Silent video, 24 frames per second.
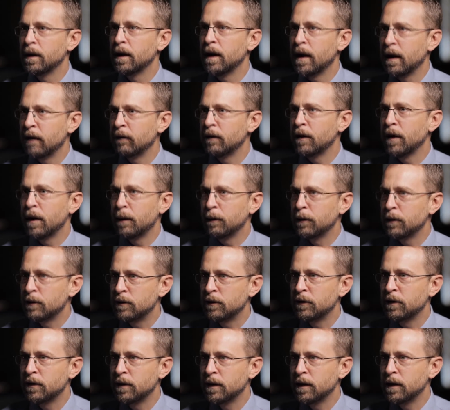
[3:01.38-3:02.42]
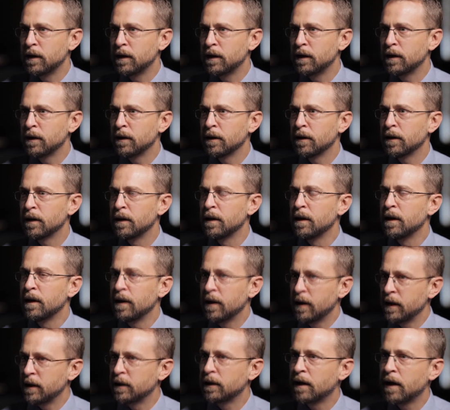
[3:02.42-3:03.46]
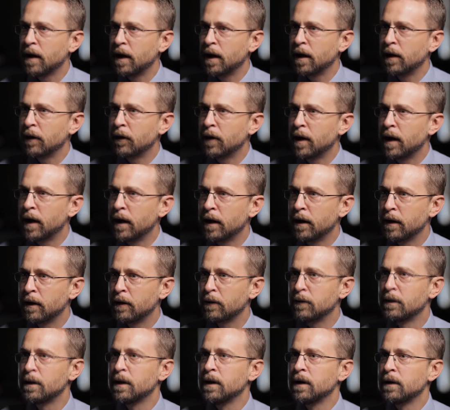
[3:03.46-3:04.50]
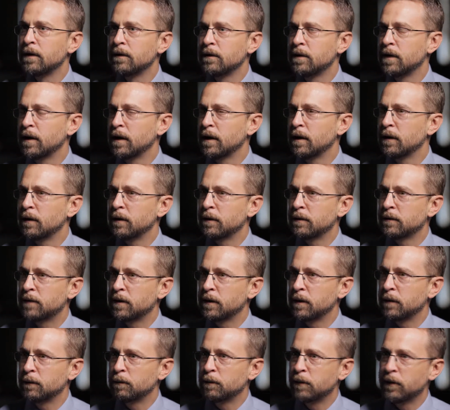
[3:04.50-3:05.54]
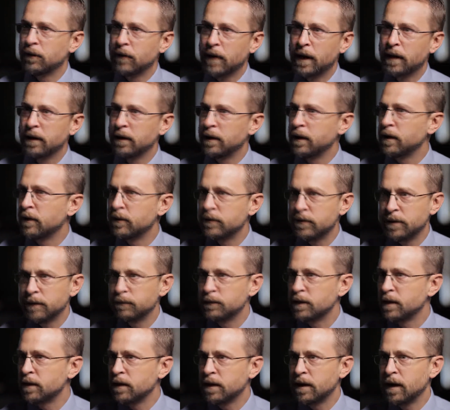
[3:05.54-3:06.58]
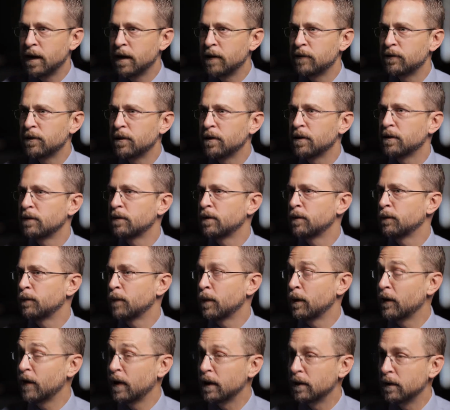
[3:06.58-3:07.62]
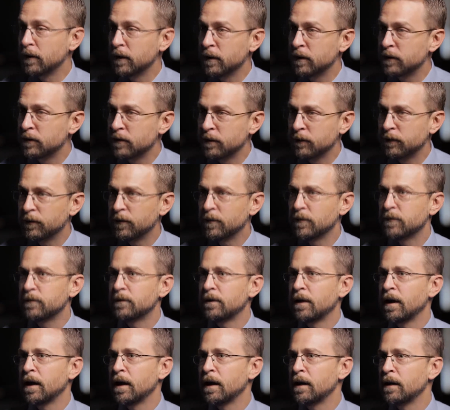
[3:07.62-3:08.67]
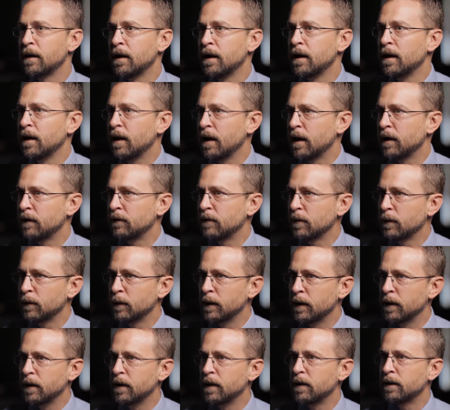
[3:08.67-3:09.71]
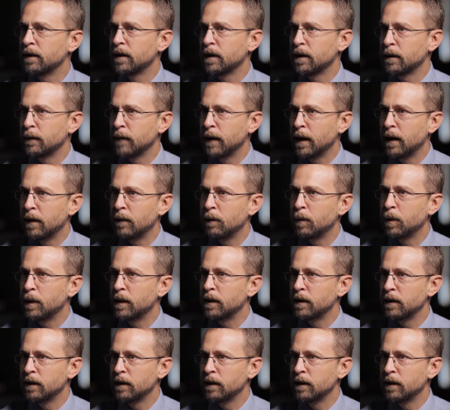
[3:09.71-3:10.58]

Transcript: have an opportunity here in Colorado to provide leadership to the nation, to provide leadership for the state, and to really think about what it